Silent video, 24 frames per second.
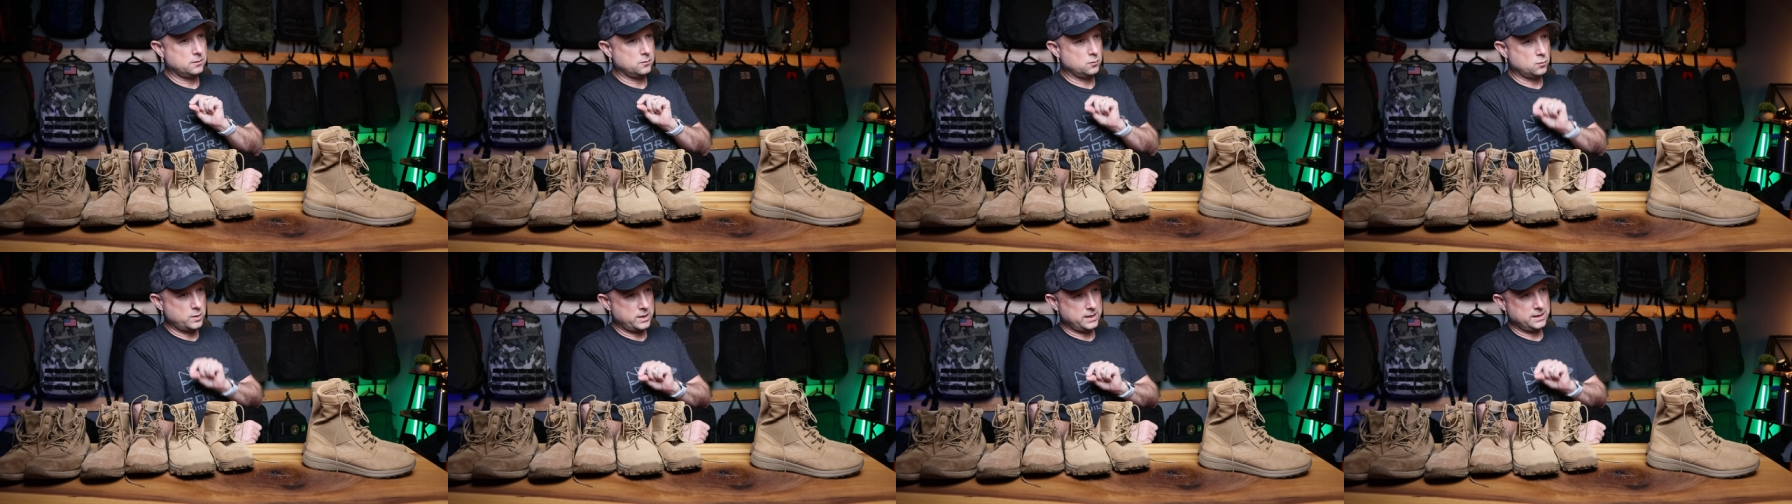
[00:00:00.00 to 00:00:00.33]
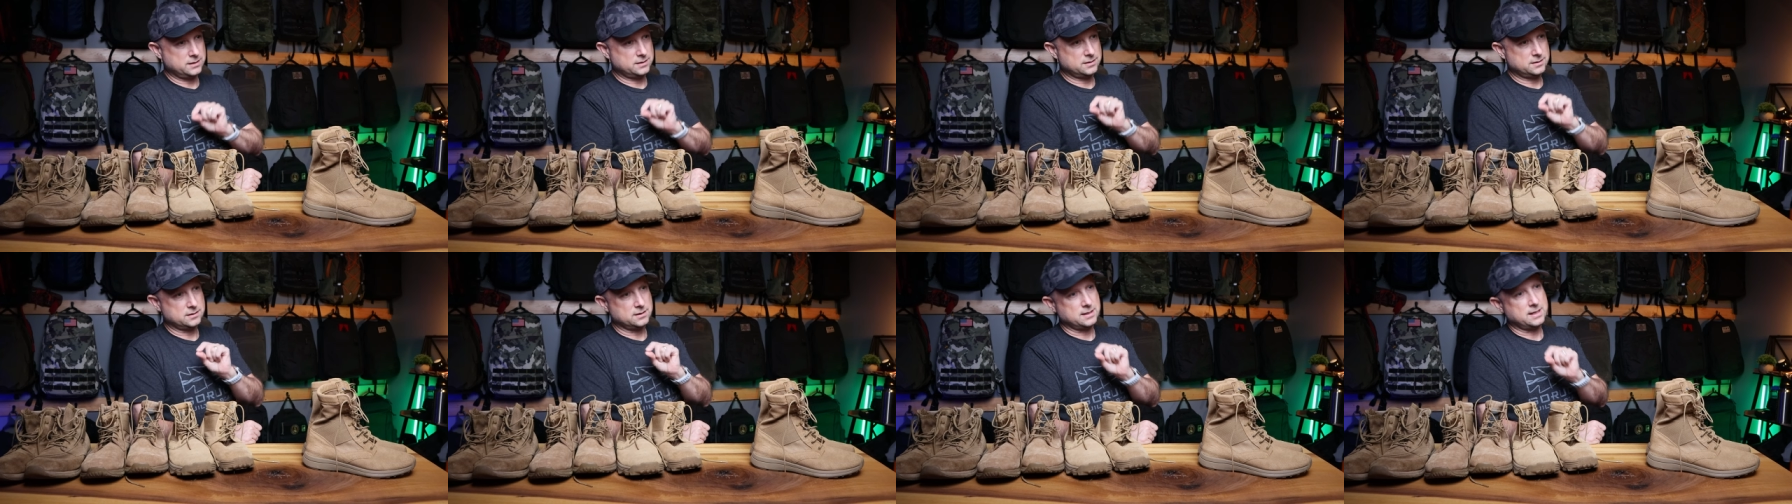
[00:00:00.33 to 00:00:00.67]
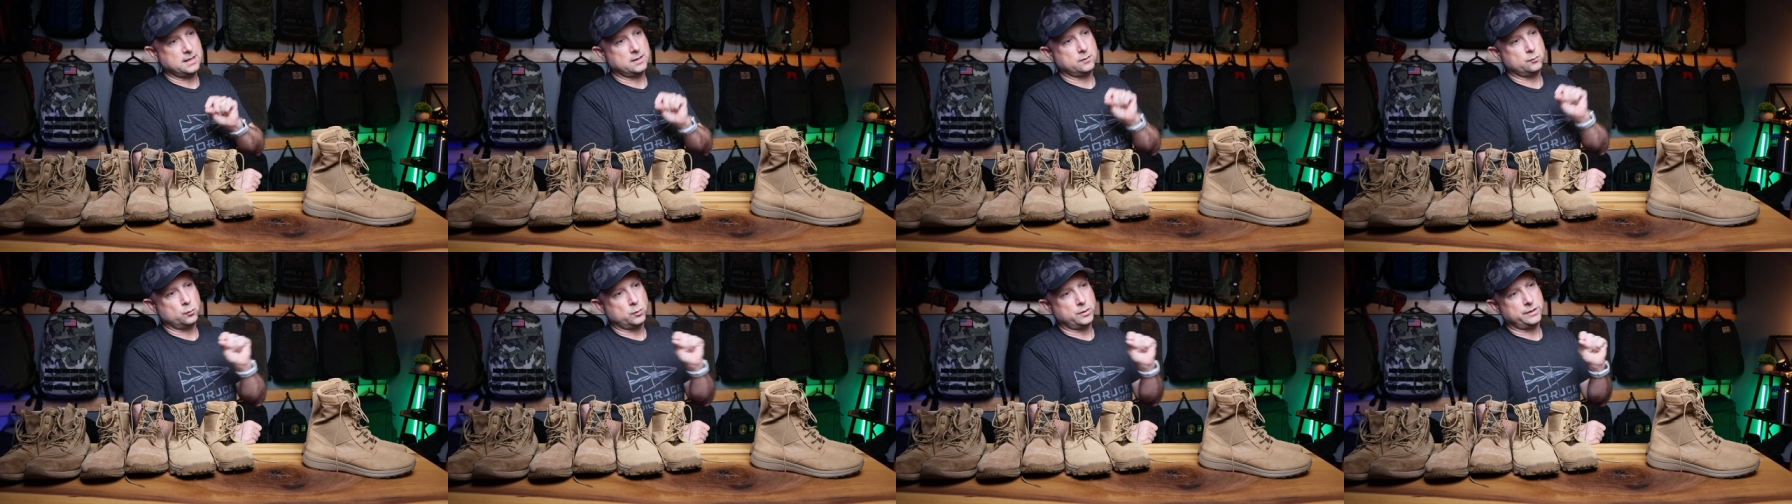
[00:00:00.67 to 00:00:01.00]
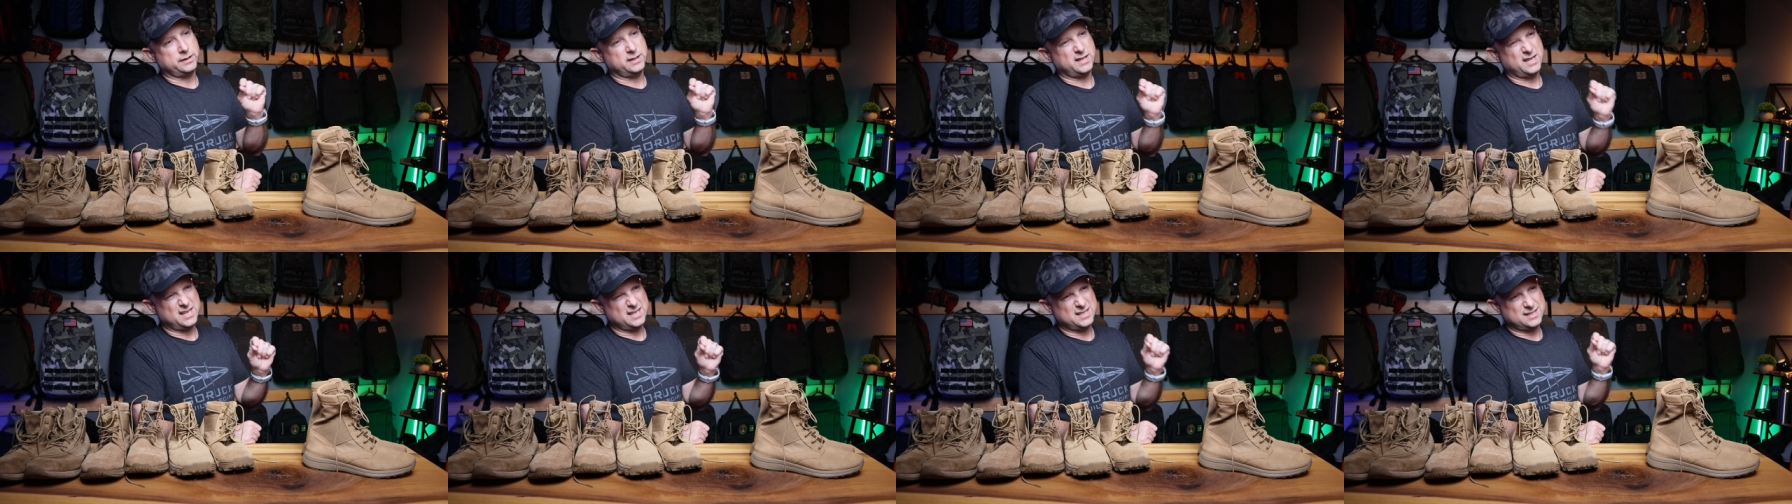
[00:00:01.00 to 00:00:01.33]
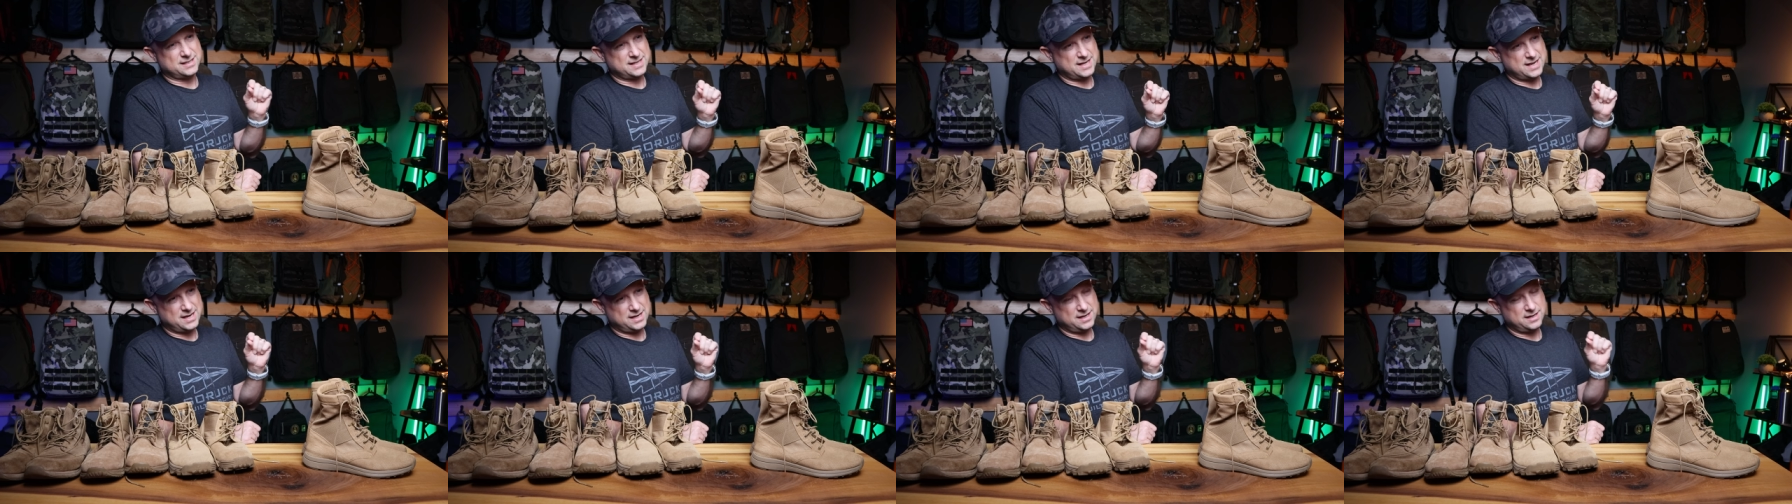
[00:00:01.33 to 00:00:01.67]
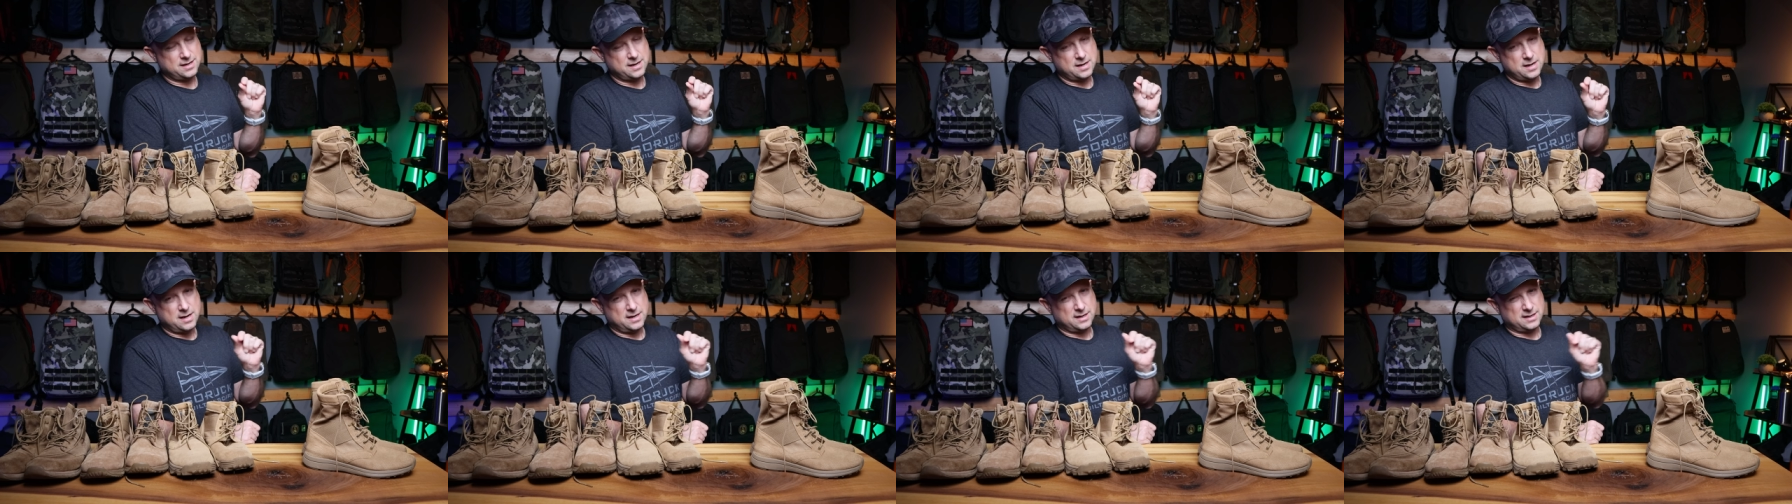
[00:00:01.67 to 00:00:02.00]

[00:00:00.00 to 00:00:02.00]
weights and what they say.